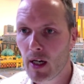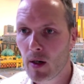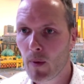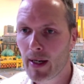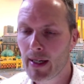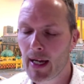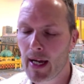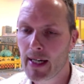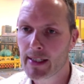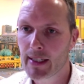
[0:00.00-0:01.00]
when
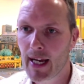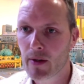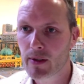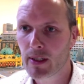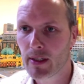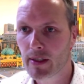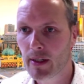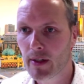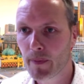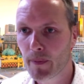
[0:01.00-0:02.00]
agent counsellors
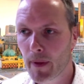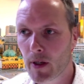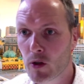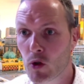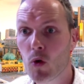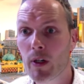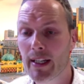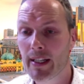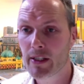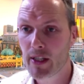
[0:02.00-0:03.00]
are
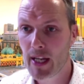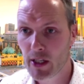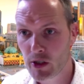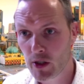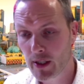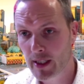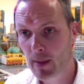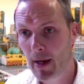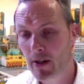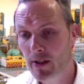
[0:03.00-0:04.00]
talking to their students
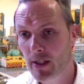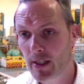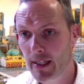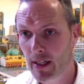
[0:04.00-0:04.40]
about studying at